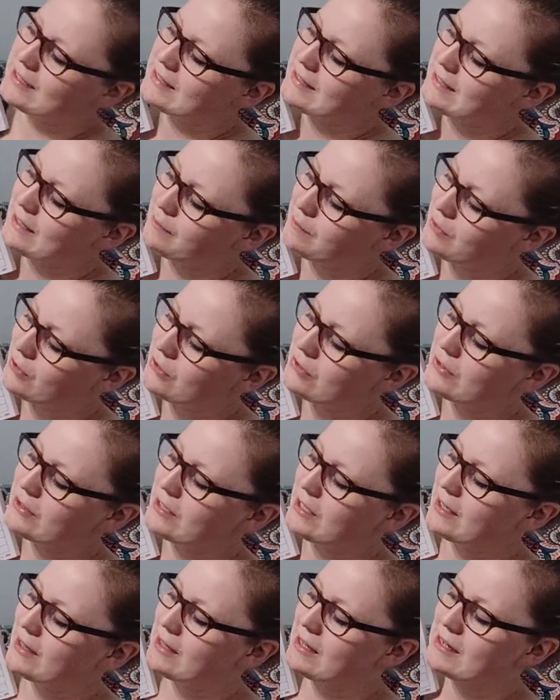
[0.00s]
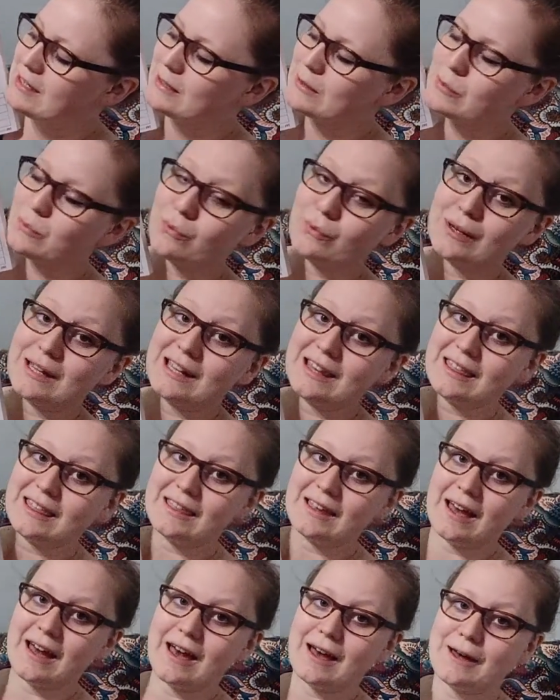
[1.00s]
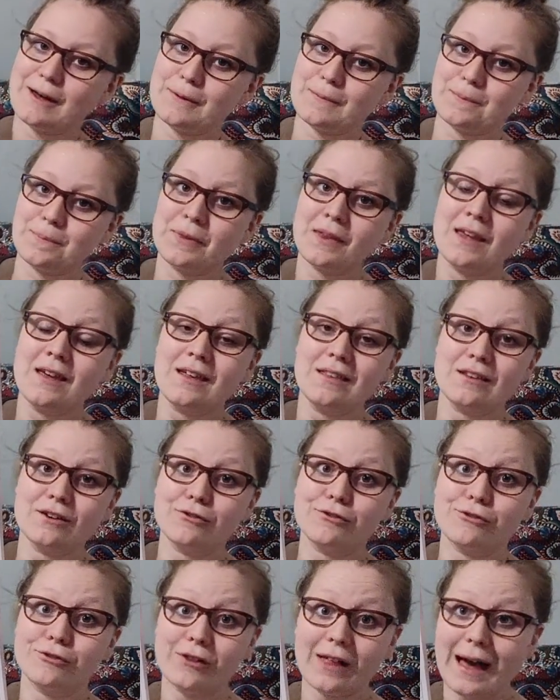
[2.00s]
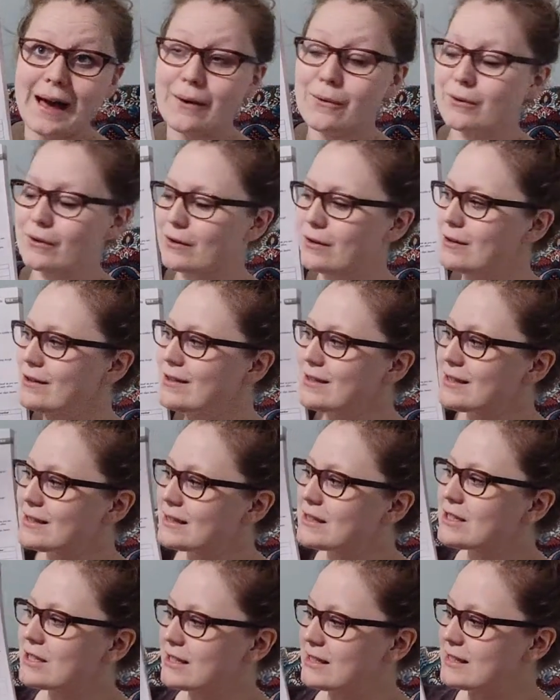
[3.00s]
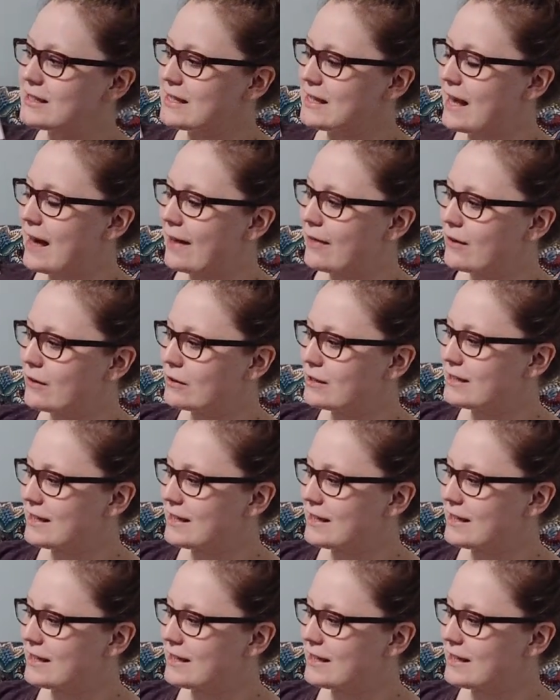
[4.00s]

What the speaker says: similar to this with the flowers just the other